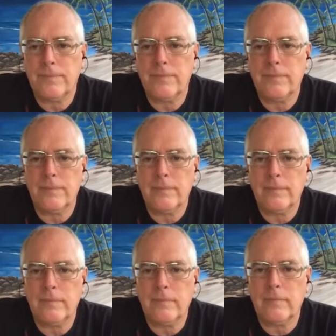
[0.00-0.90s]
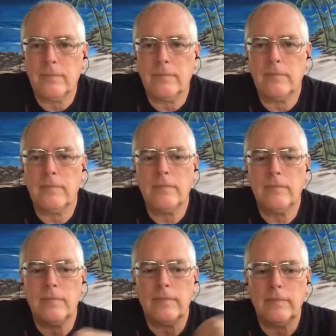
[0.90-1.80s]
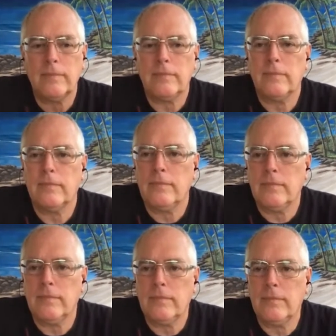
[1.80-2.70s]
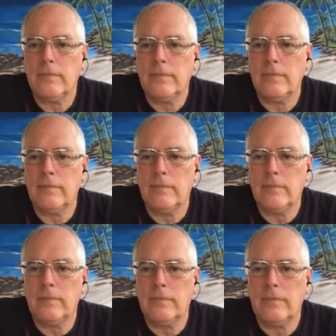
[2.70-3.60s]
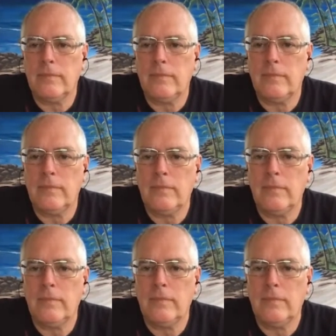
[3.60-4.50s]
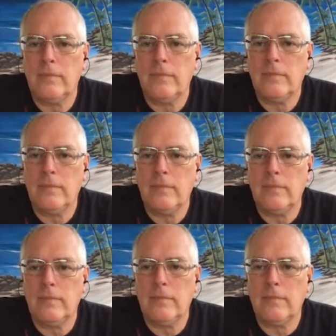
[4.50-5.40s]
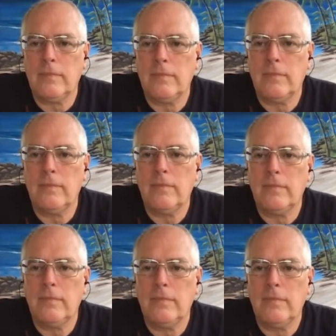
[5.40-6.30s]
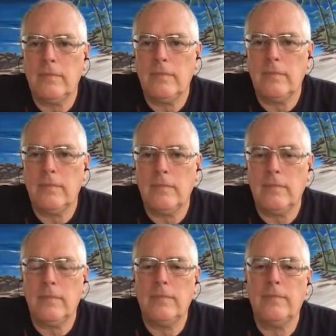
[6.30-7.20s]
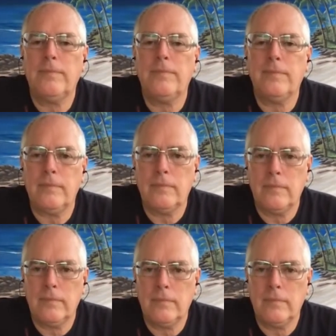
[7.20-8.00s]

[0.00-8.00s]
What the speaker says: [no speech]